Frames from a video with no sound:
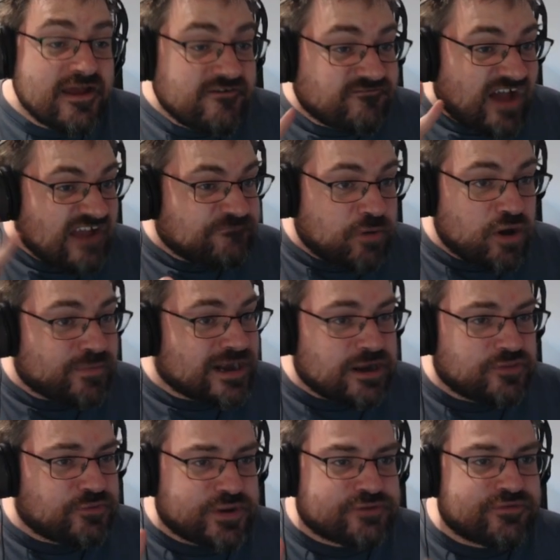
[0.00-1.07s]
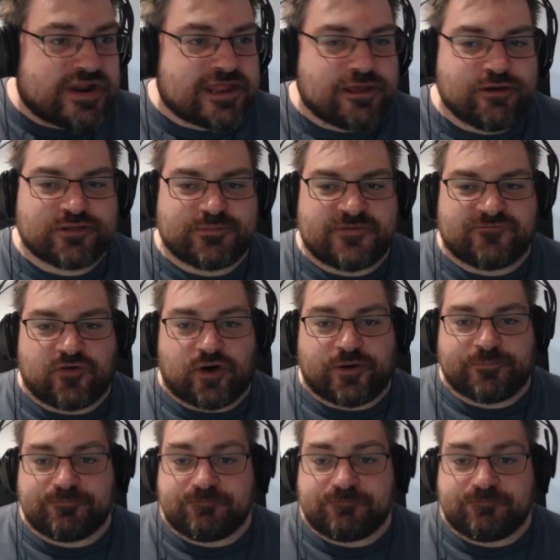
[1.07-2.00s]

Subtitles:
5 Pokemon I don't think we'd really used before.